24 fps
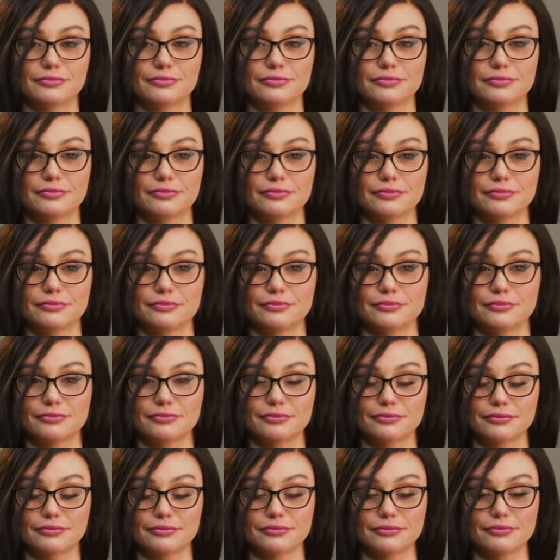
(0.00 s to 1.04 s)

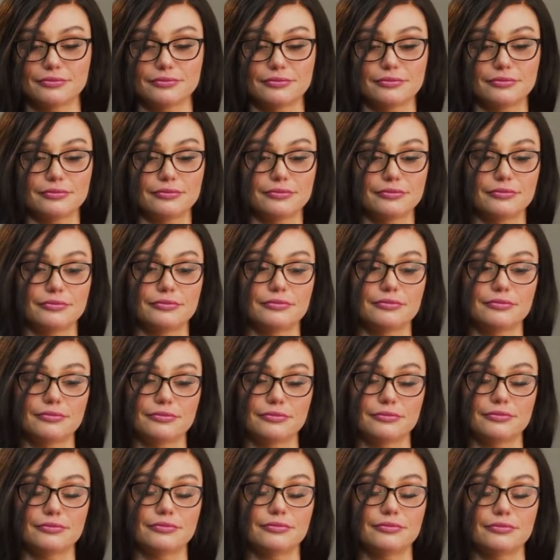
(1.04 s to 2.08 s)

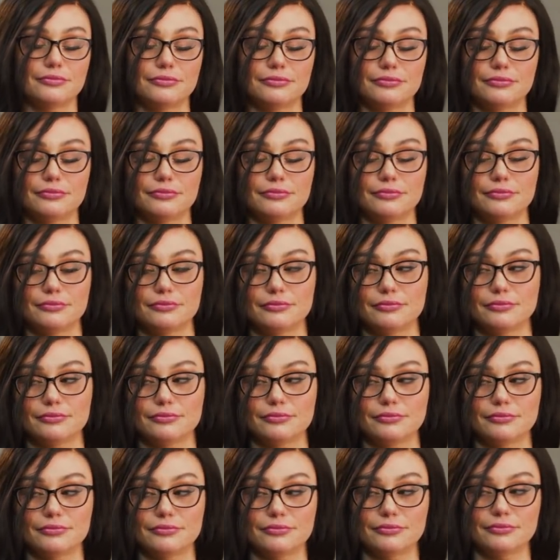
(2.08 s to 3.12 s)
This person isn't speaking.